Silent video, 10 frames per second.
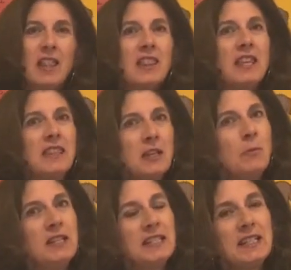The thing
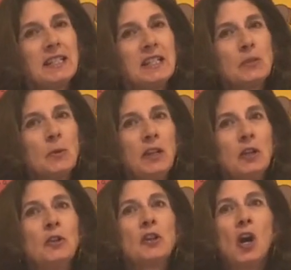we did is we
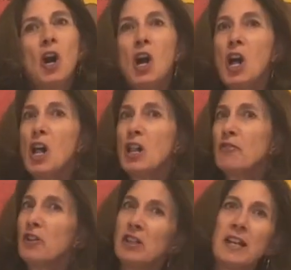learned all of
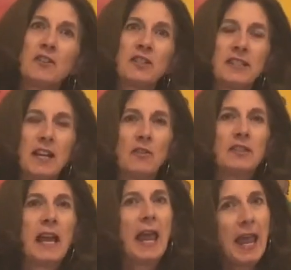our letter sounds,
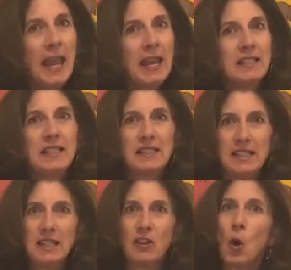A to
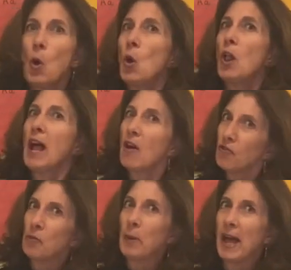Z, the whole
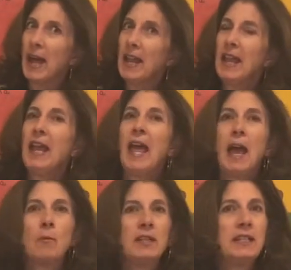alphabet,
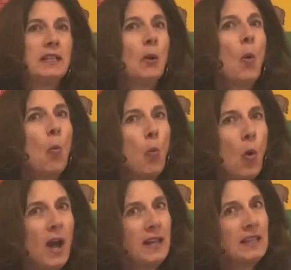and we did
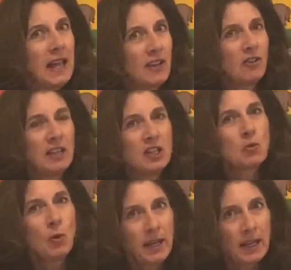one letter each
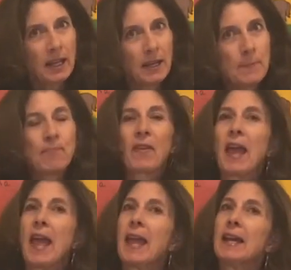week.
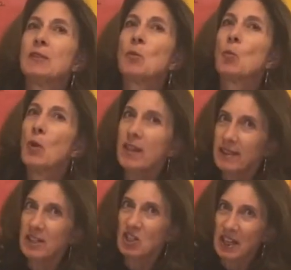And with
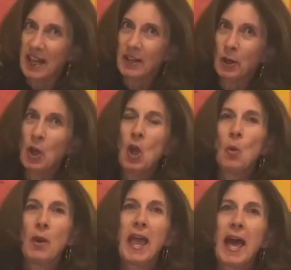each letter,
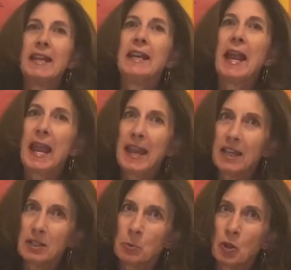we had an
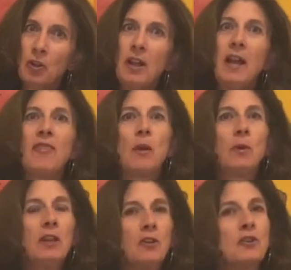animal that
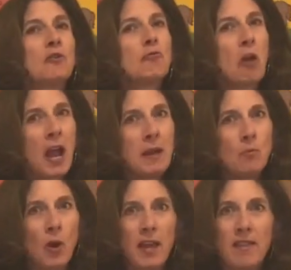we learned to rhyme
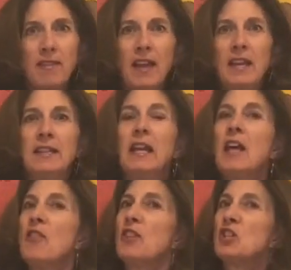with. And
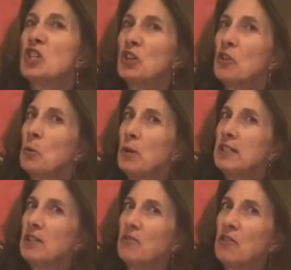the cheer that we
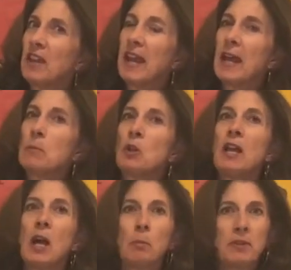did for the animal
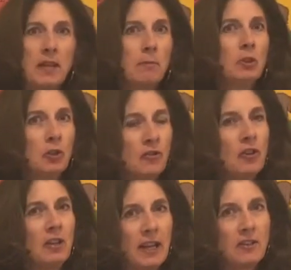helped them learn
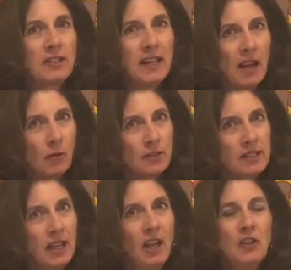their letter sounds.
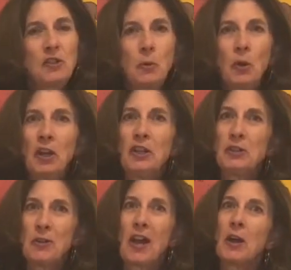So we're gonna
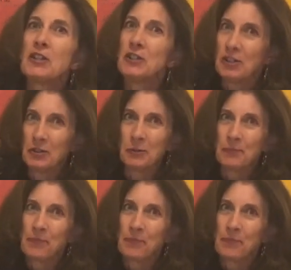do that too.